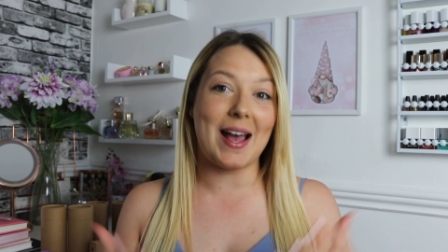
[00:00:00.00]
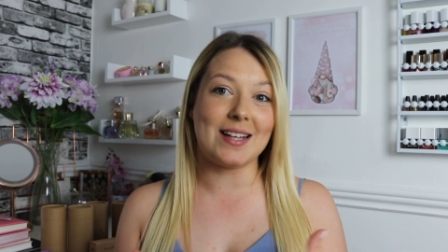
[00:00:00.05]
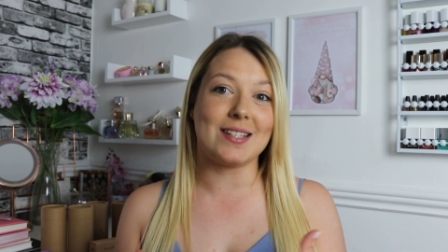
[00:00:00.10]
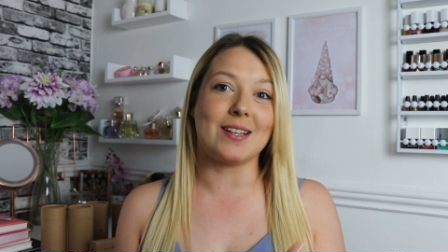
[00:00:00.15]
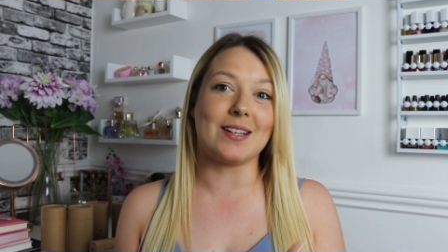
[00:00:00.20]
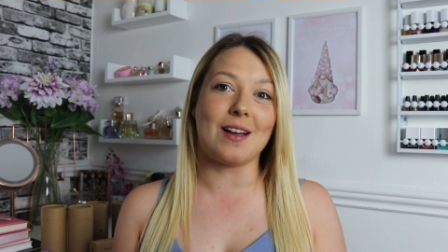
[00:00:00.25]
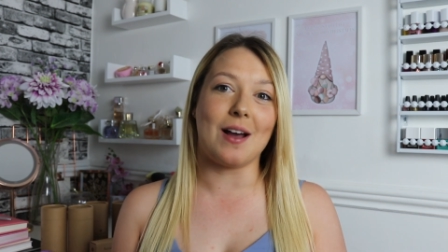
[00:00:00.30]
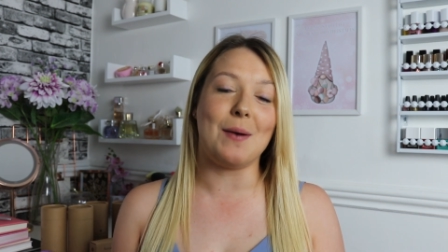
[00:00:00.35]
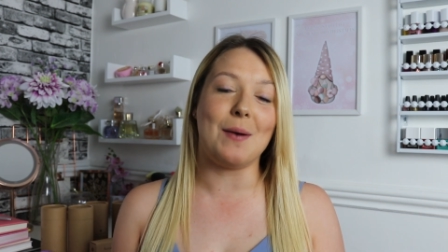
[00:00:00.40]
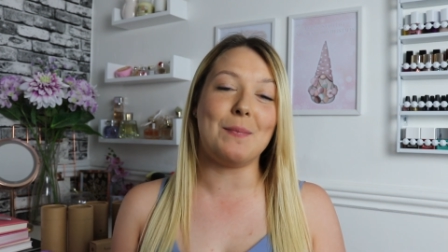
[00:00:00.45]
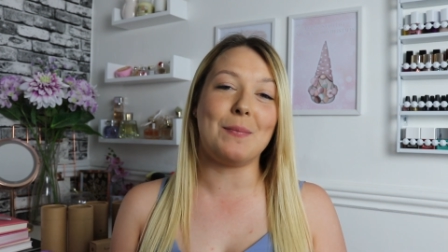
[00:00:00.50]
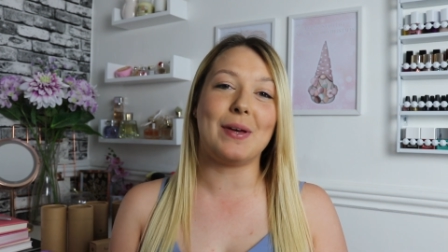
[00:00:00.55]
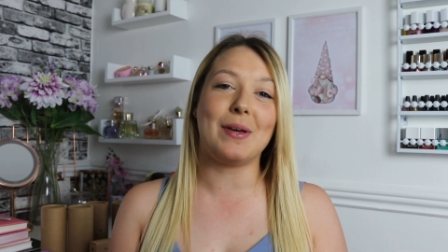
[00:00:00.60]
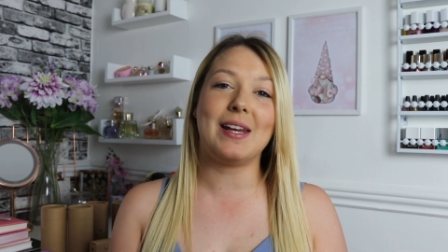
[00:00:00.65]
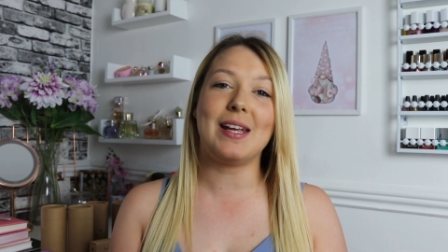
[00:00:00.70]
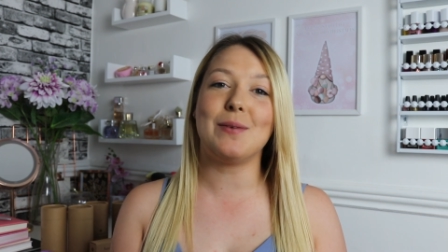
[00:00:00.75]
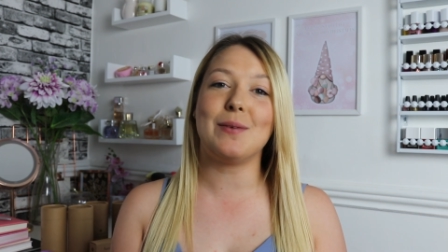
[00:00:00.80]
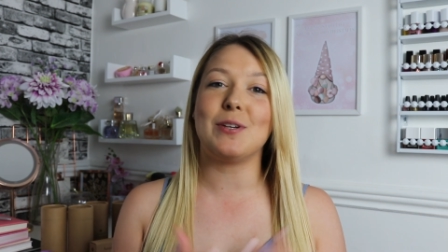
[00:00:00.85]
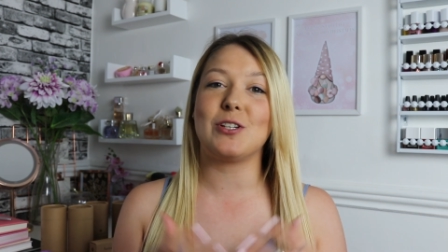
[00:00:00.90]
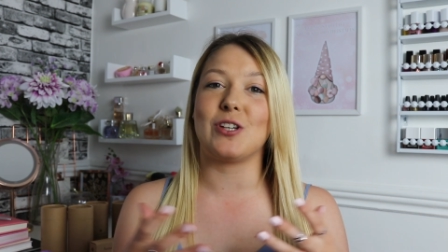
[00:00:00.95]
as a
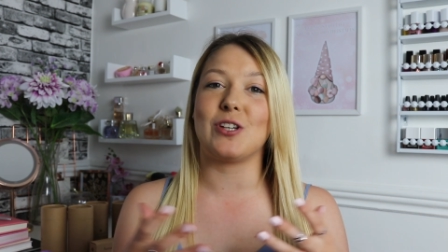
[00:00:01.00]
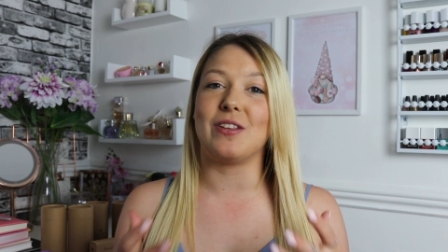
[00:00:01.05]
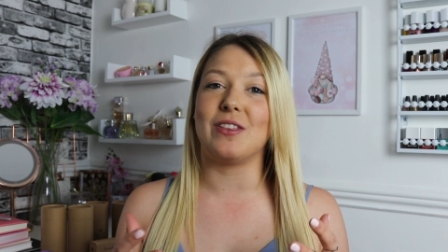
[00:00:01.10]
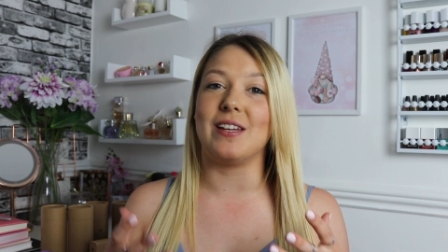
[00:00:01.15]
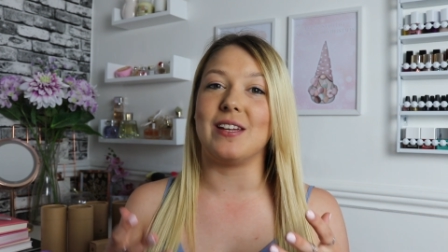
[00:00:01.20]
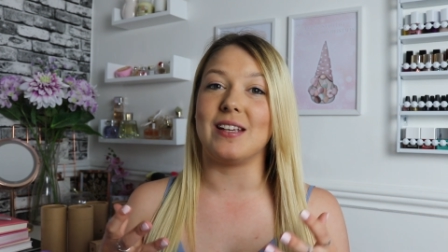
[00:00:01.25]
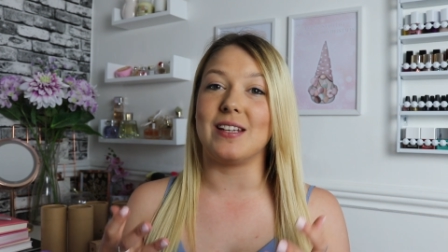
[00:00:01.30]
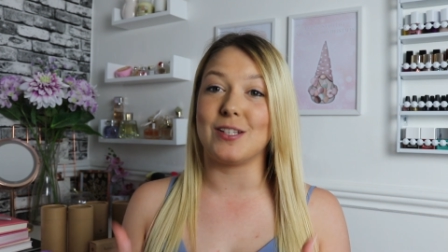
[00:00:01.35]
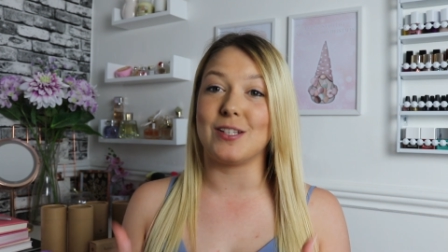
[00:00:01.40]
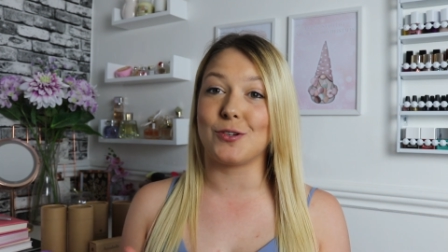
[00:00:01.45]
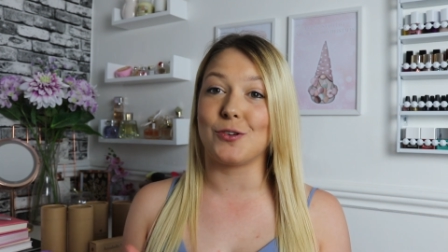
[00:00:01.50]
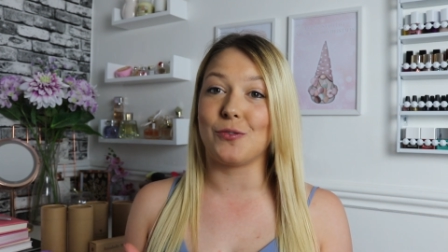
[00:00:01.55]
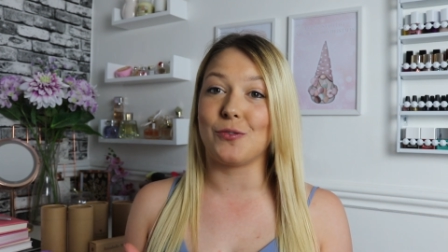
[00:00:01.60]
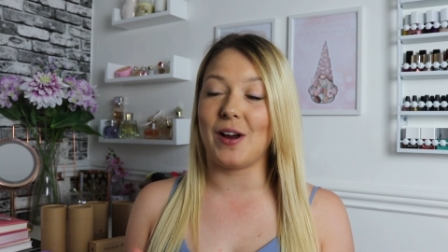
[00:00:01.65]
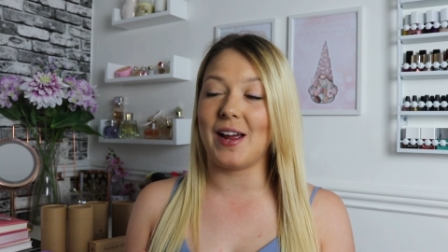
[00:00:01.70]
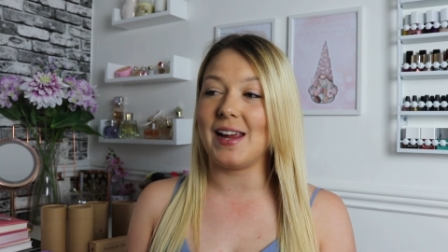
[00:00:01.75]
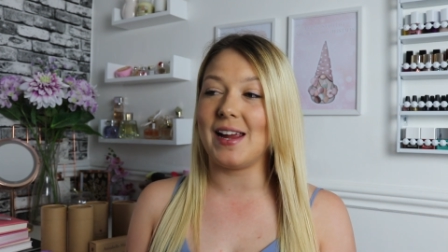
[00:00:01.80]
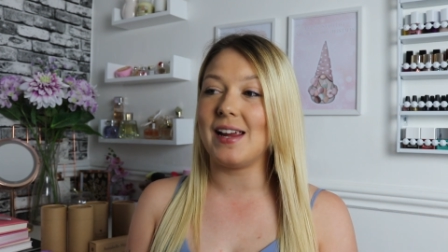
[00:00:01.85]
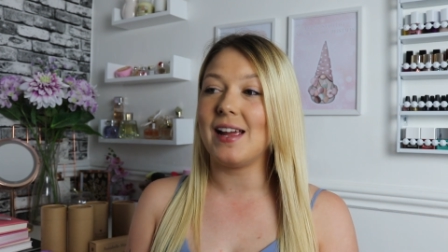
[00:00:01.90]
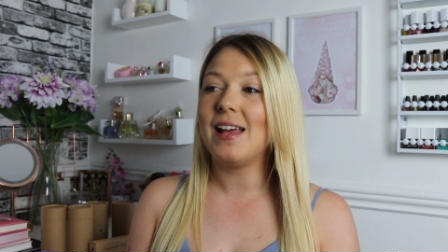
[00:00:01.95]
company, which I think is
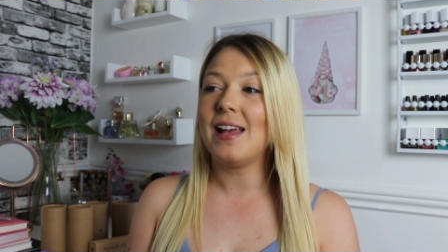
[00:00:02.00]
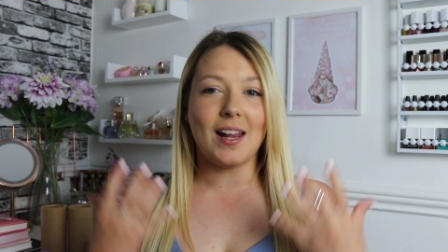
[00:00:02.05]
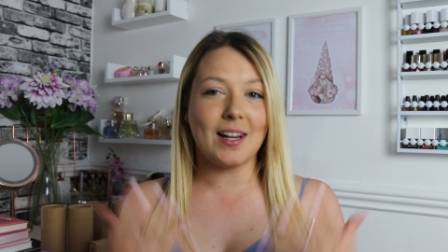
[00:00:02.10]
great.